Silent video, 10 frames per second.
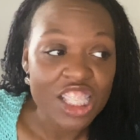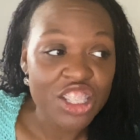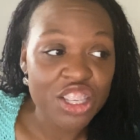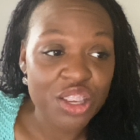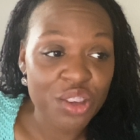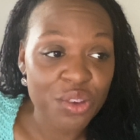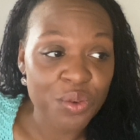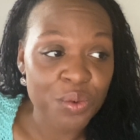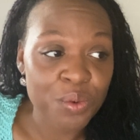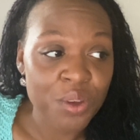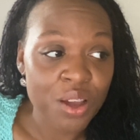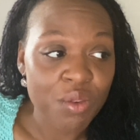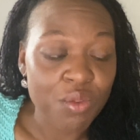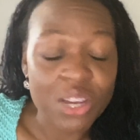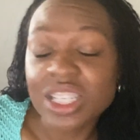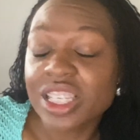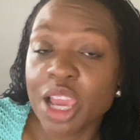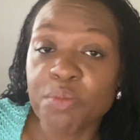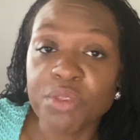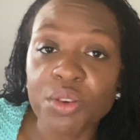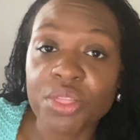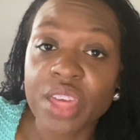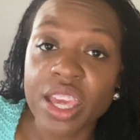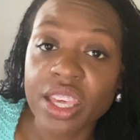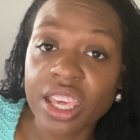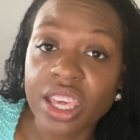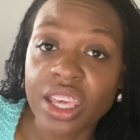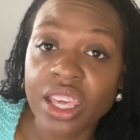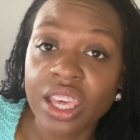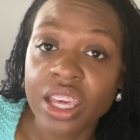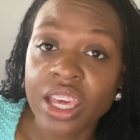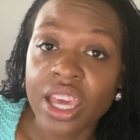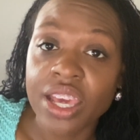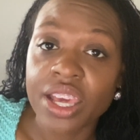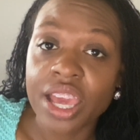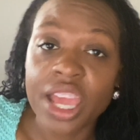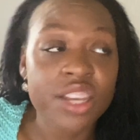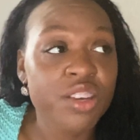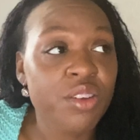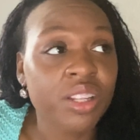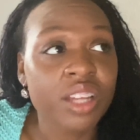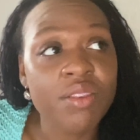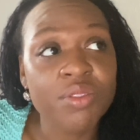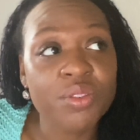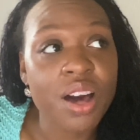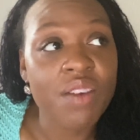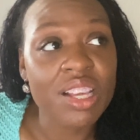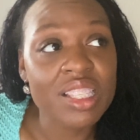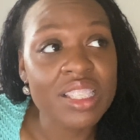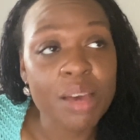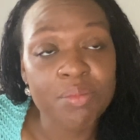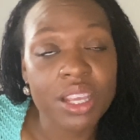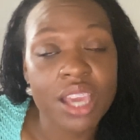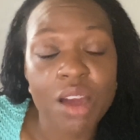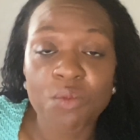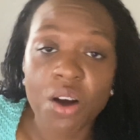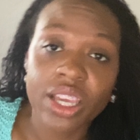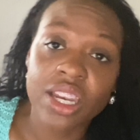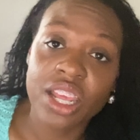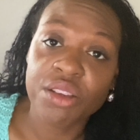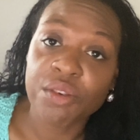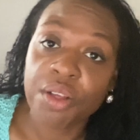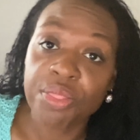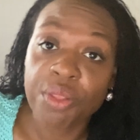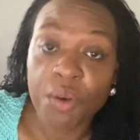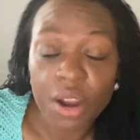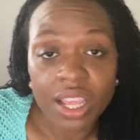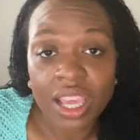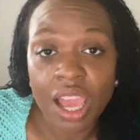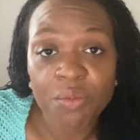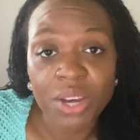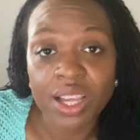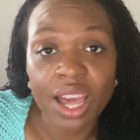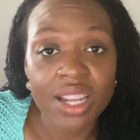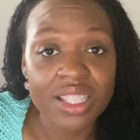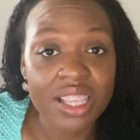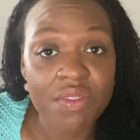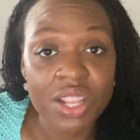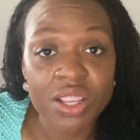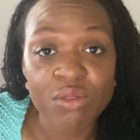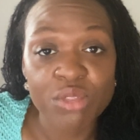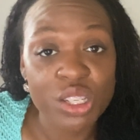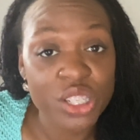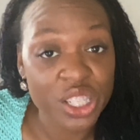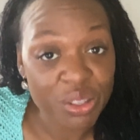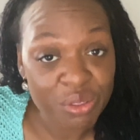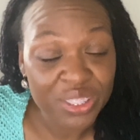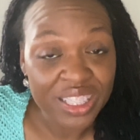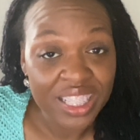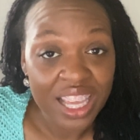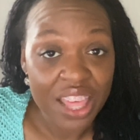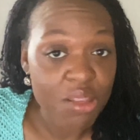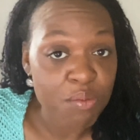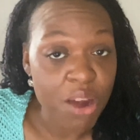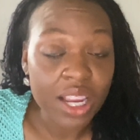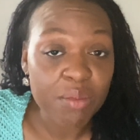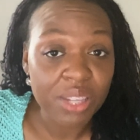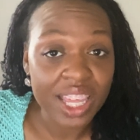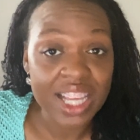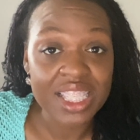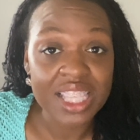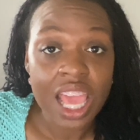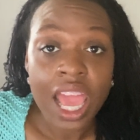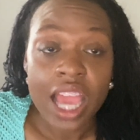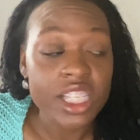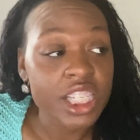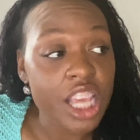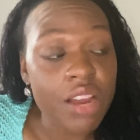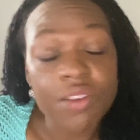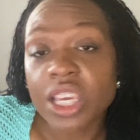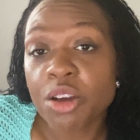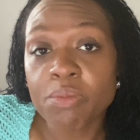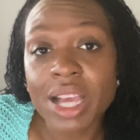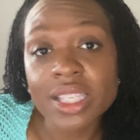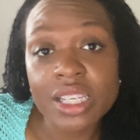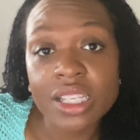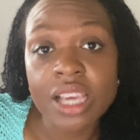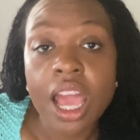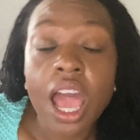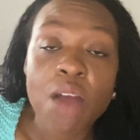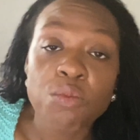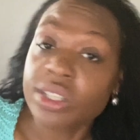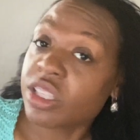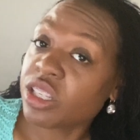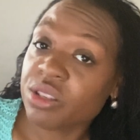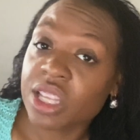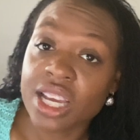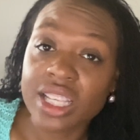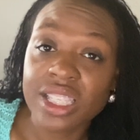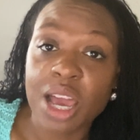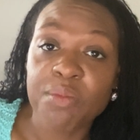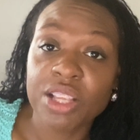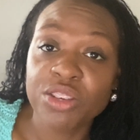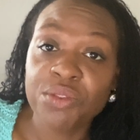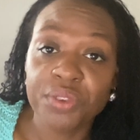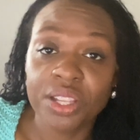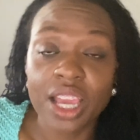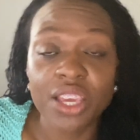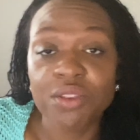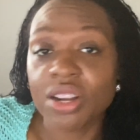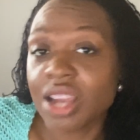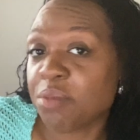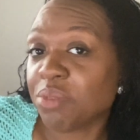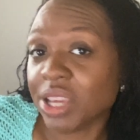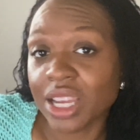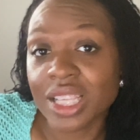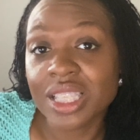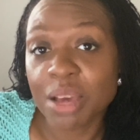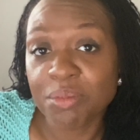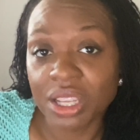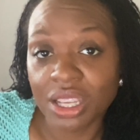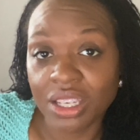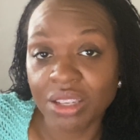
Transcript: to reshape your thinking and your level of accepting and walking in your authority and what God has given you to do in the marketplace and sharing your message and what to do the next time that you feel like you are not being accepted.